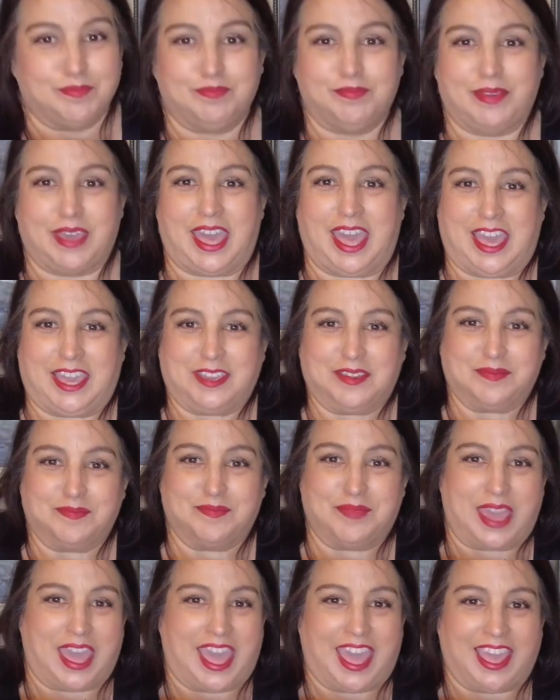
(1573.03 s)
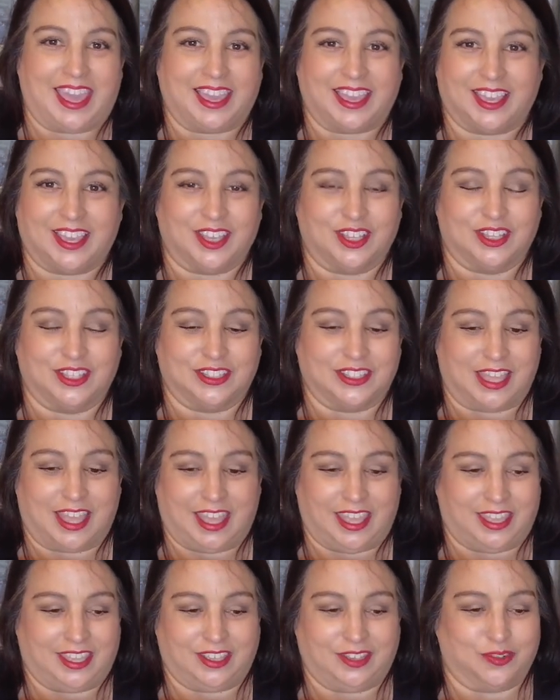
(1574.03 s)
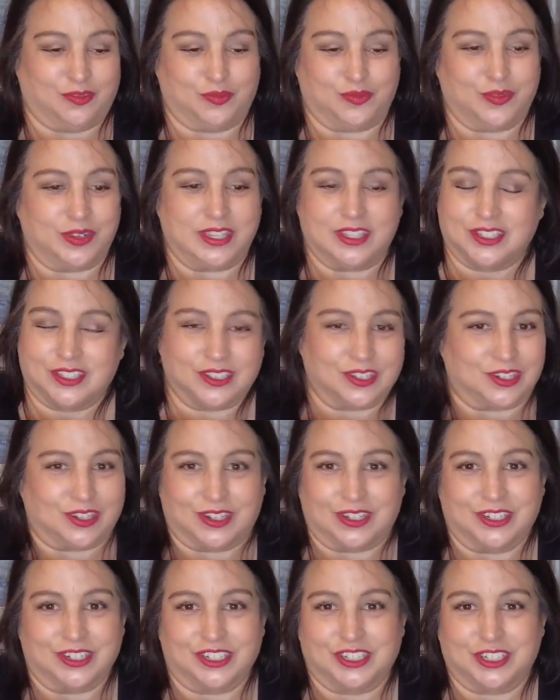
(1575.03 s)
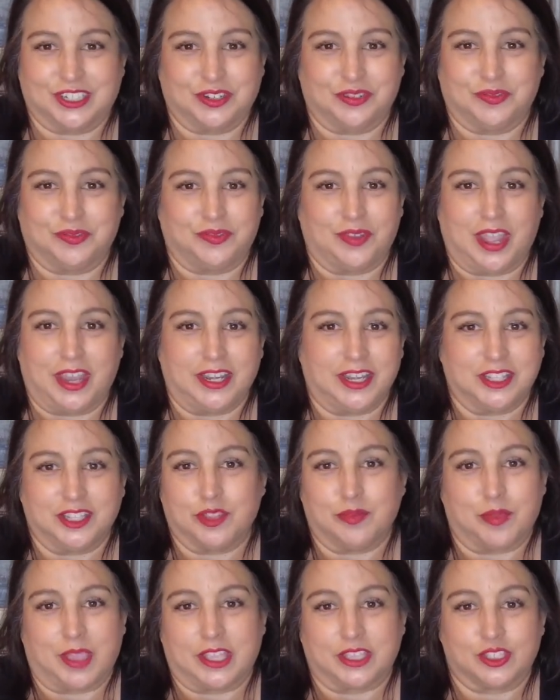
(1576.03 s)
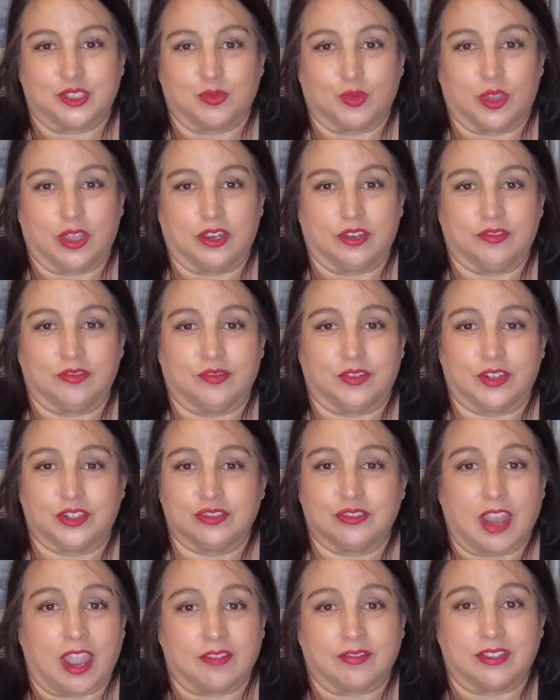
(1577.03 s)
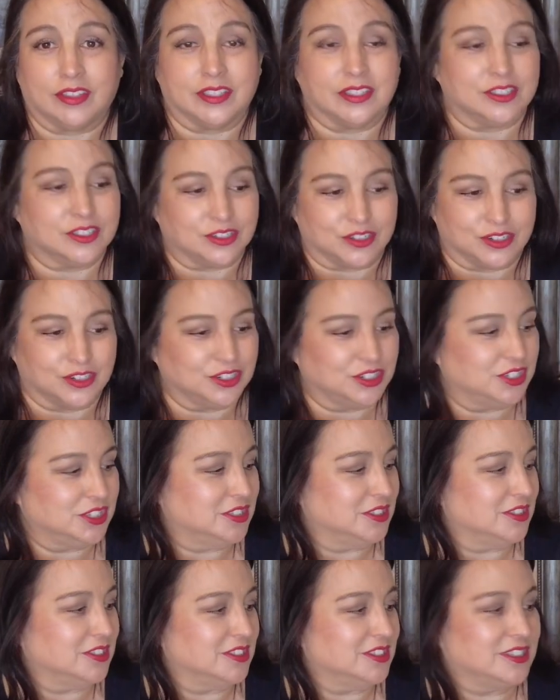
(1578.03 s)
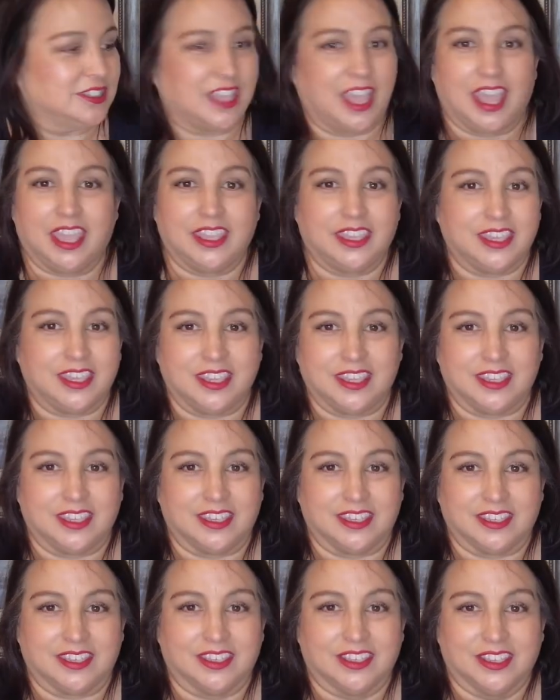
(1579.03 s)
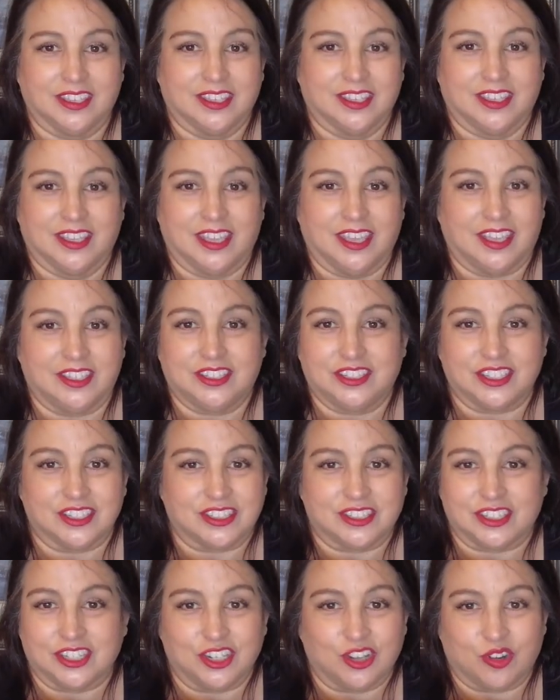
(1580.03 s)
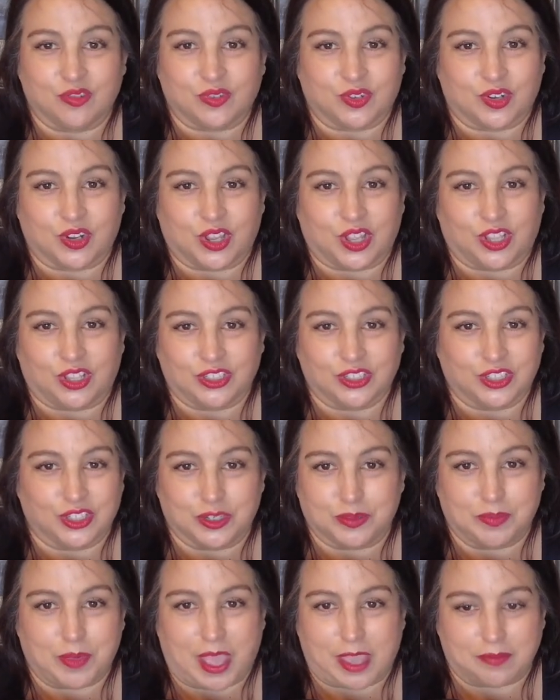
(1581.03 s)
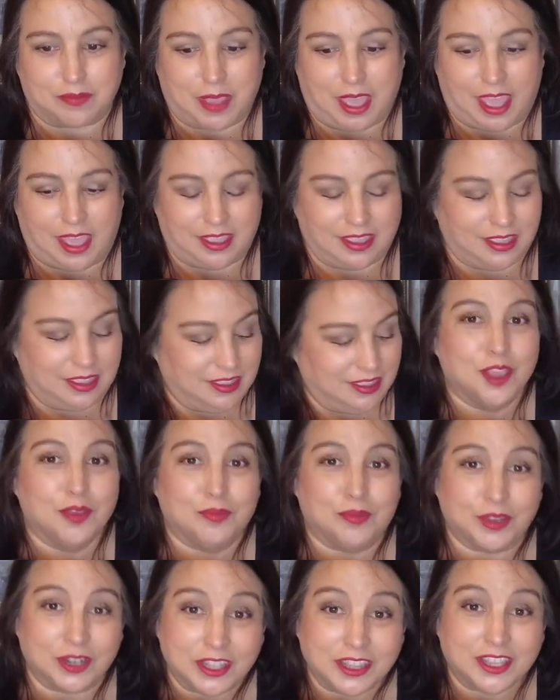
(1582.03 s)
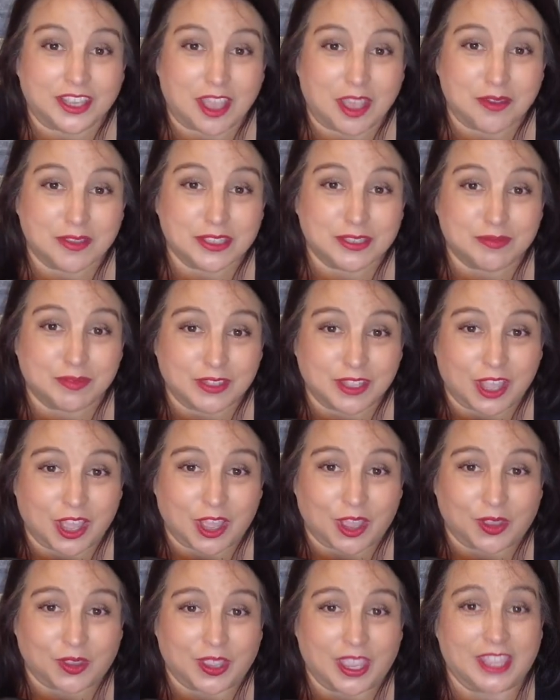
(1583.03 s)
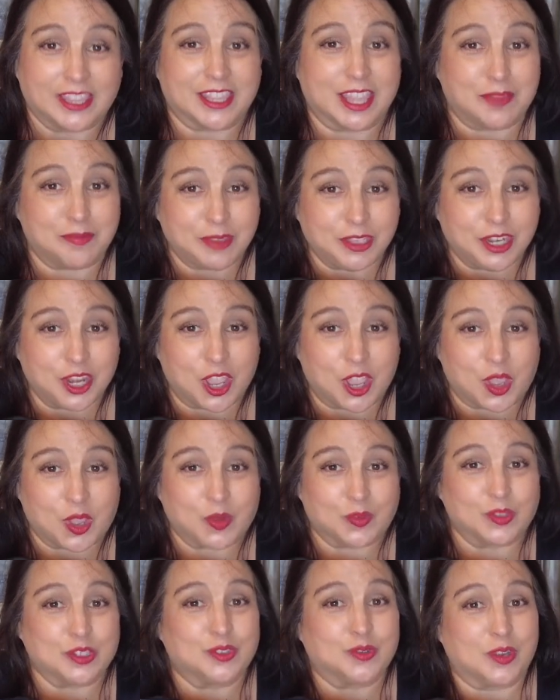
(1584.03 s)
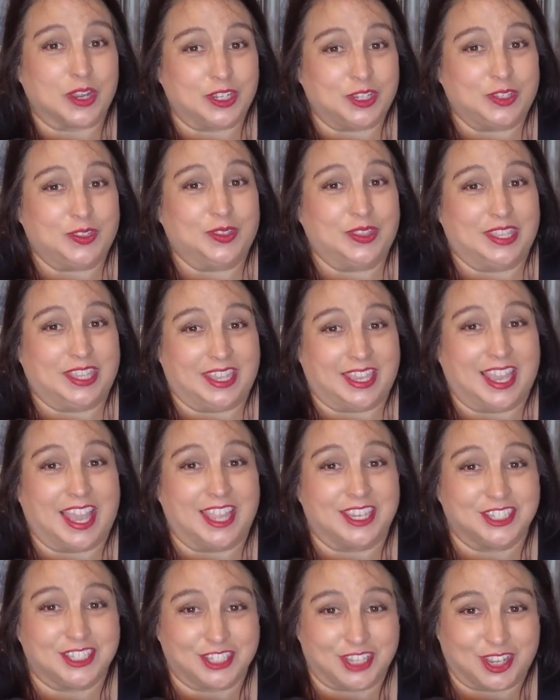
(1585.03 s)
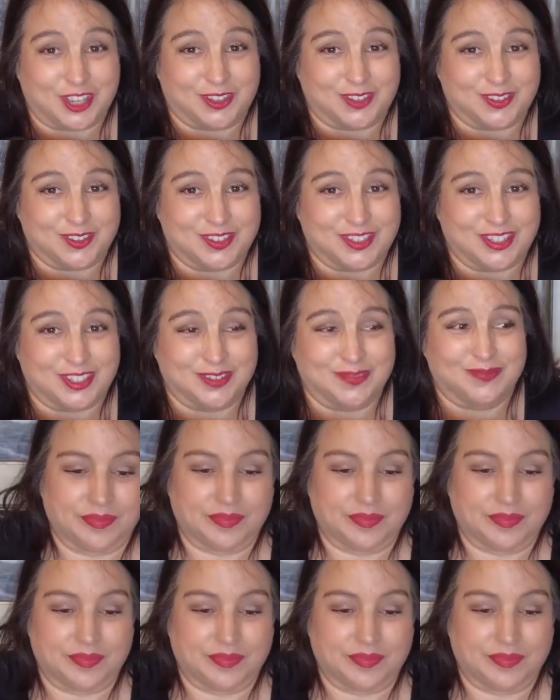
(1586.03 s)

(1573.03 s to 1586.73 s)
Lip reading: backpack, like research, finding the best one for travel excursions, hiking, just an overall good backpack. Put in the comments below and let me know which one you think I chose.